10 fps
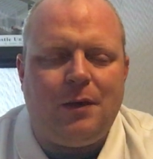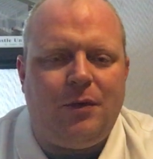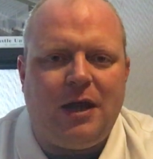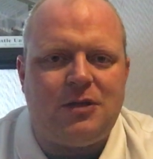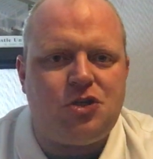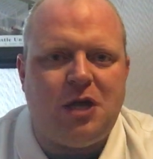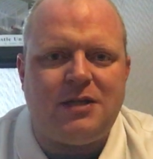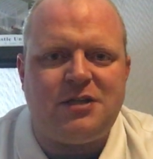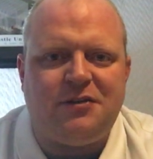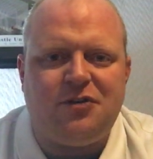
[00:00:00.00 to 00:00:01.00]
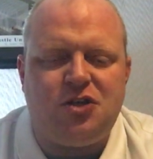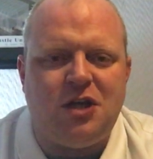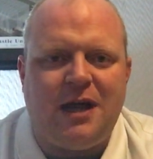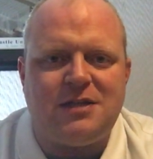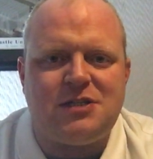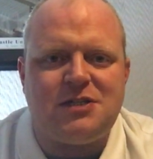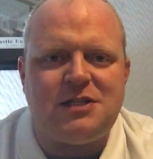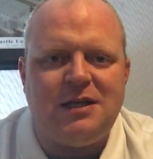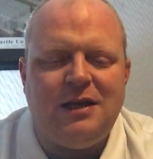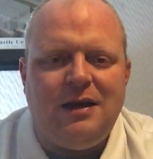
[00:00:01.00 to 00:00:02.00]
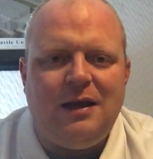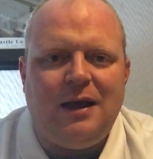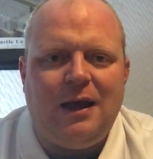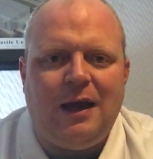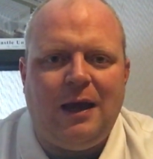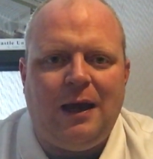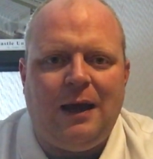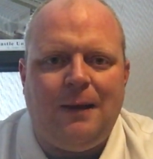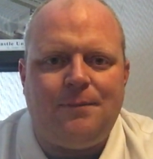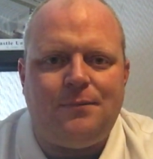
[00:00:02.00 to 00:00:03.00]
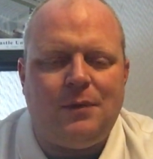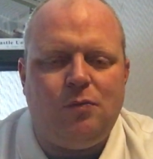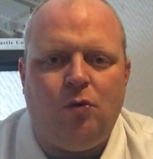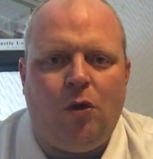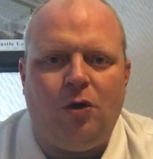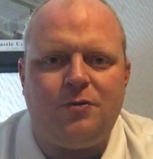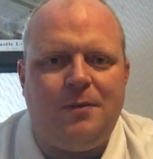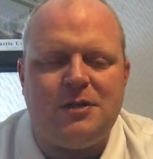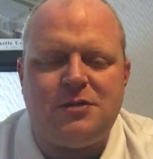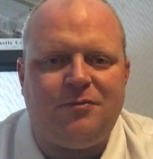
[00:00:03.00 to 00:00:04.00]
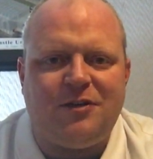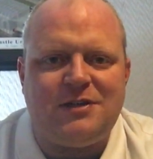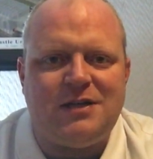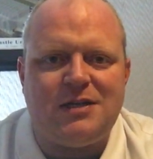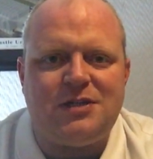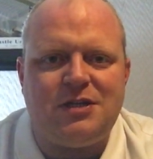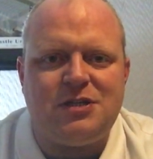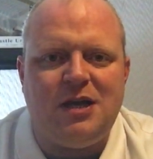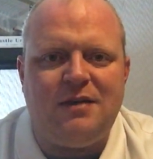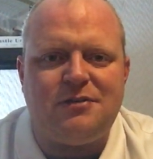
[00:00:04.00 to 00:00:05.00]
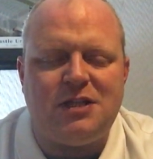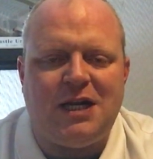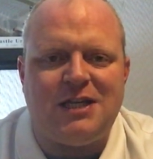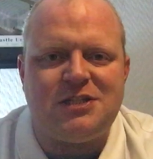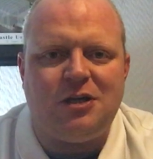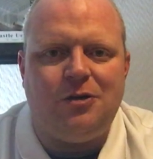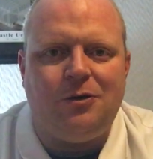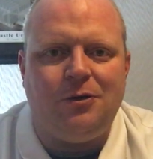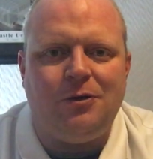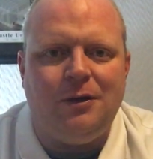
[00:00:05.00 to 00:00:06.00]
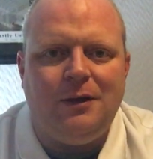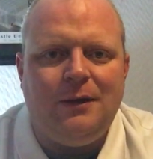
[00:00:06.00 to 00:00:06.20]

We had chance after chance. Ward made some fantastic saves in the Leicester goal.